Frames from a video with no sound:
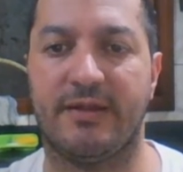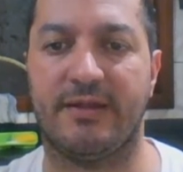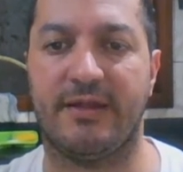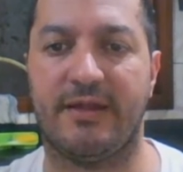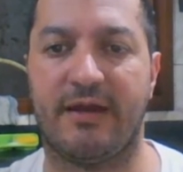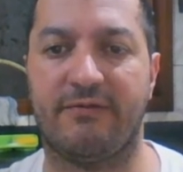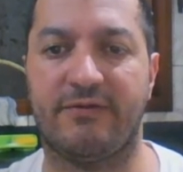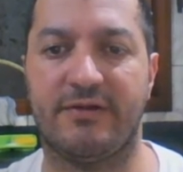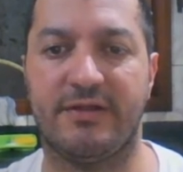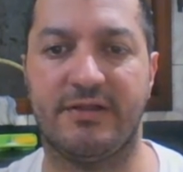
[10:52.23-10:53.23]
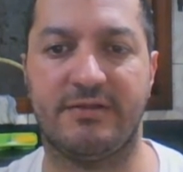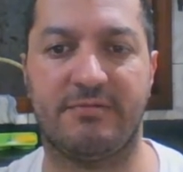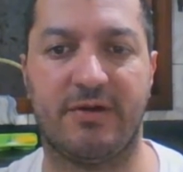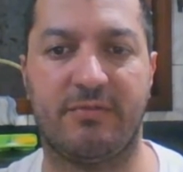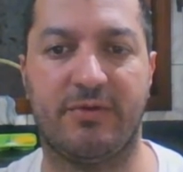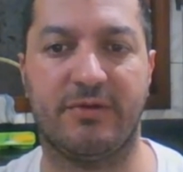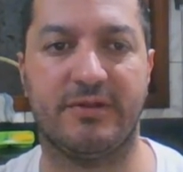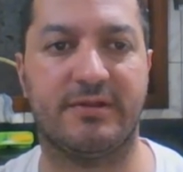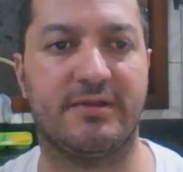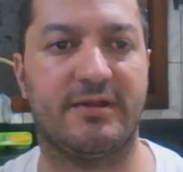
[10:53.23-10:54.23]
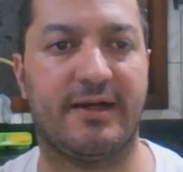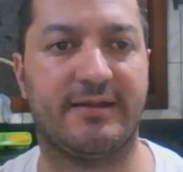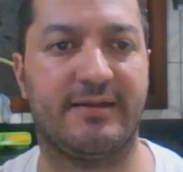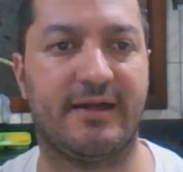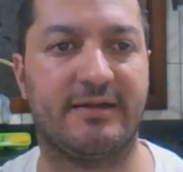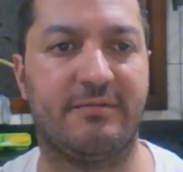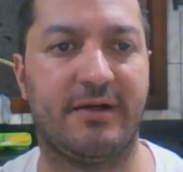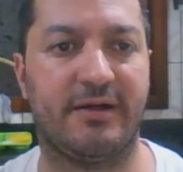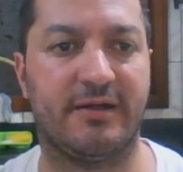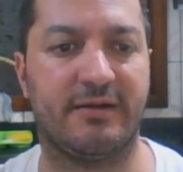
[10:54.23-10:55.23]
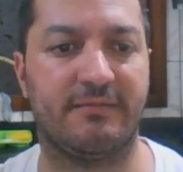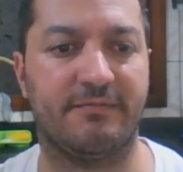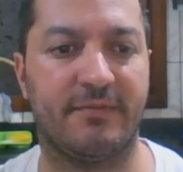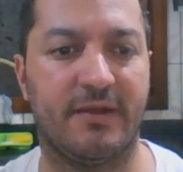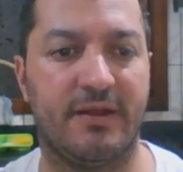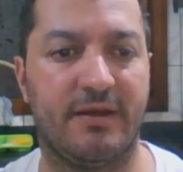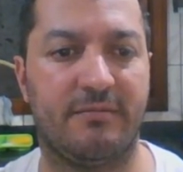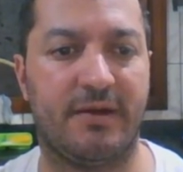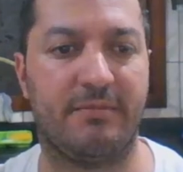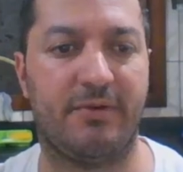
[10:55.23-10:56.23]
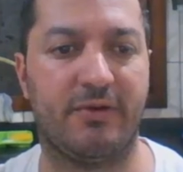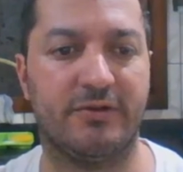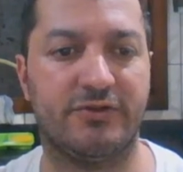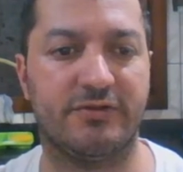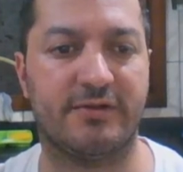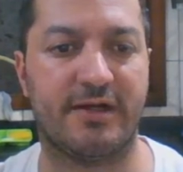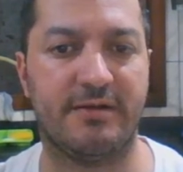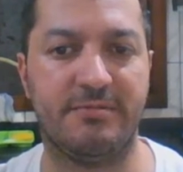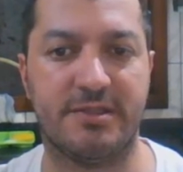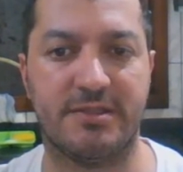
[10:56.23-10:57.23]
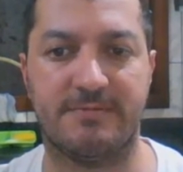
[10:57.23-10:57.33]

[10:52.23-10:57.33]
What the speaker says: Then after this, my opponent attacked my pawn 2 times,